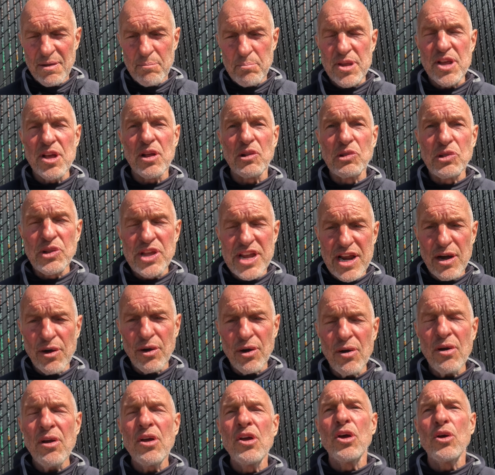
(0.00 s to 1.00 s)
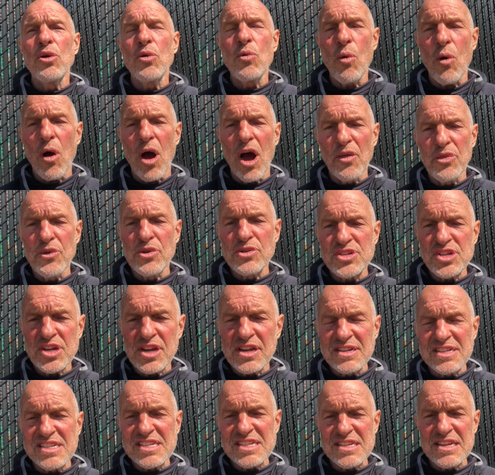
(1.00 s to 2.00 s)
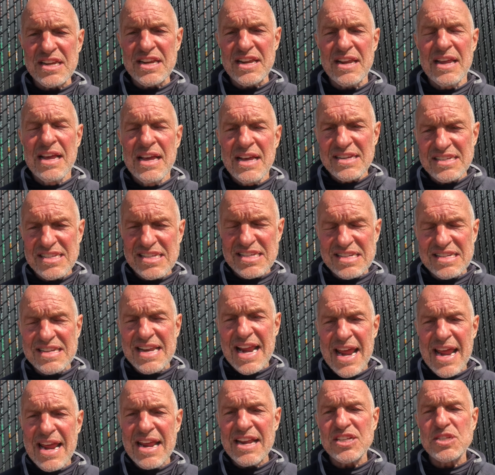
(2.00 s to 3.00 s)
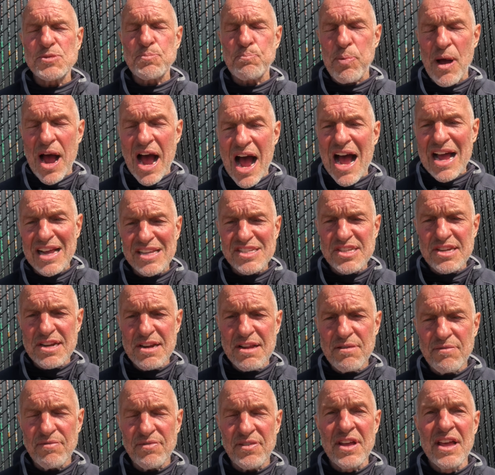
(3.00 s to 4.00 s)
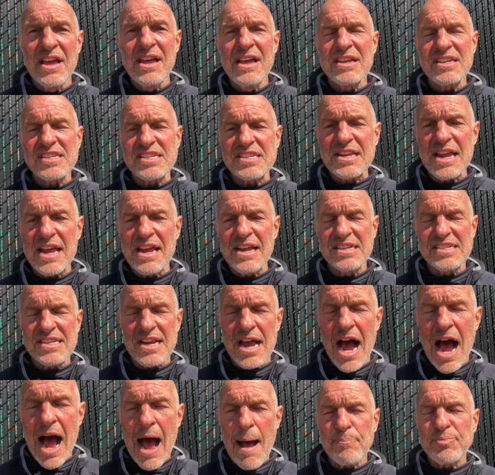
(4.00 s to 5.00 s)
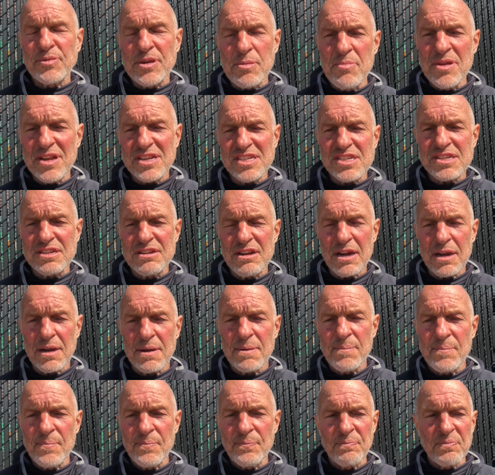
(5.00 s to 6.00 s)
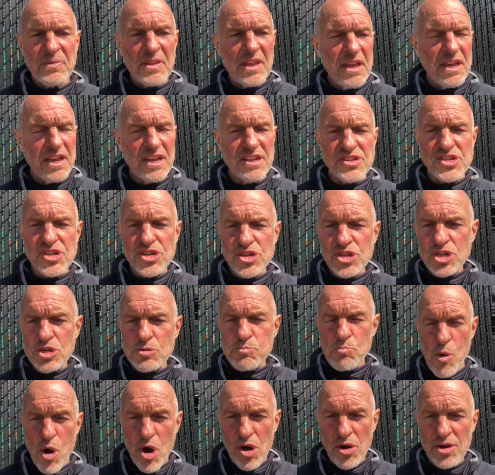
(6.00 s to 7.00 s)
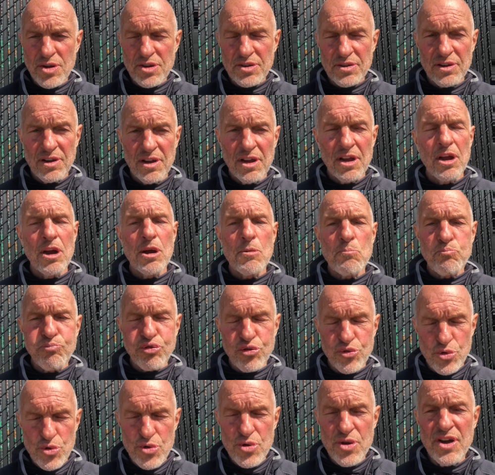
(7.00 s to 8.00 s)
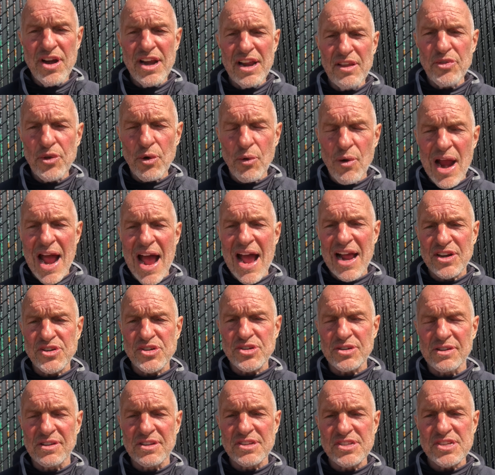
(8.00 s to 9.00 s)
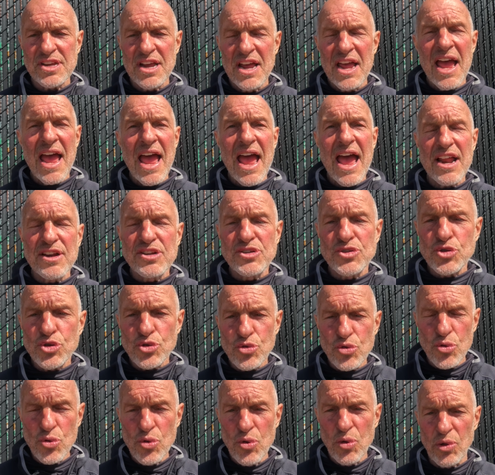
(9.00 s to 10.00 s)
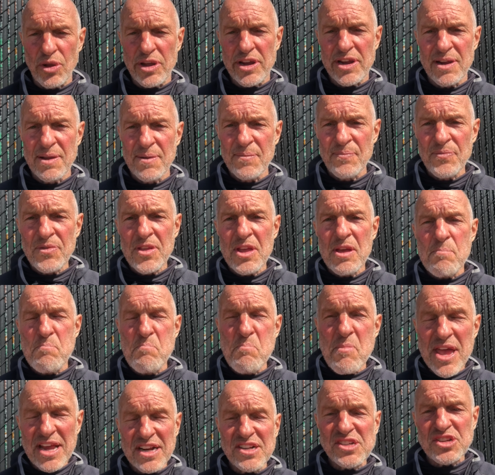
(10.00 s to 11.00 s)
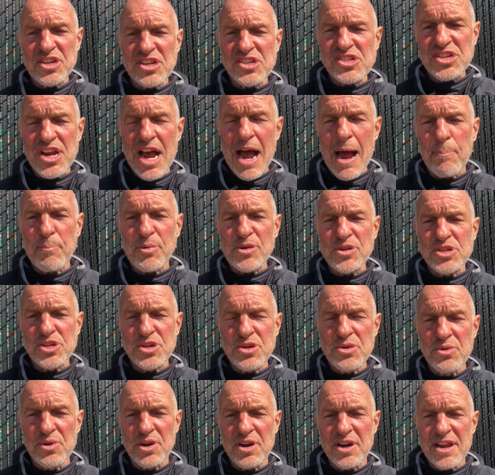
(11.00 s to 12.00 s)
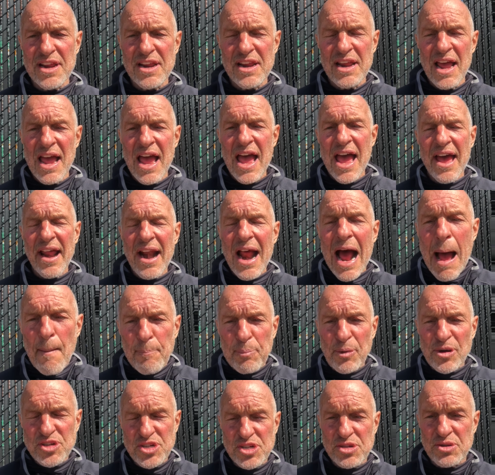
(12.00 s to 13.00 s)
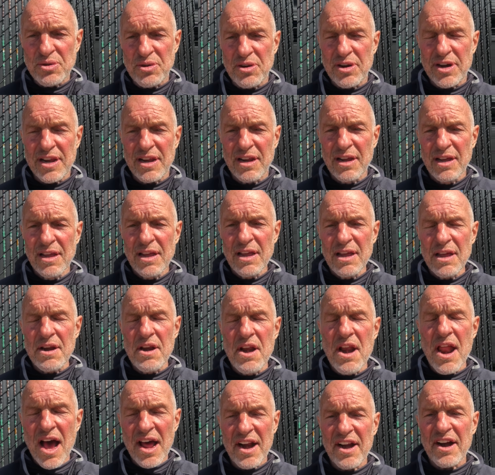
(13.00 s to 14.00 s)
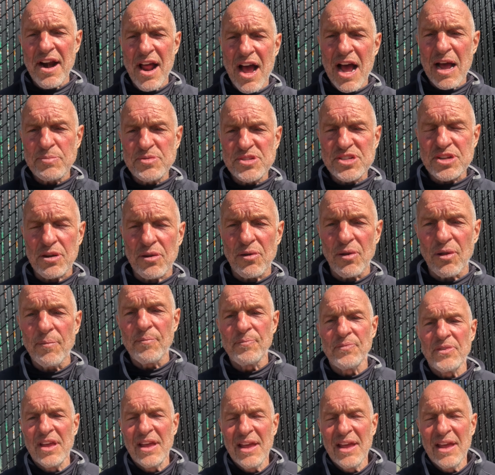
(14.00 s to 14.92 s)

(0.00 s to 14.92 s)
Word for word: Be a leader who others can see, stays positive, stays optimistic, is smart, prudent in their actions, and truly makes this opportunity an opportunity, not an obstacle.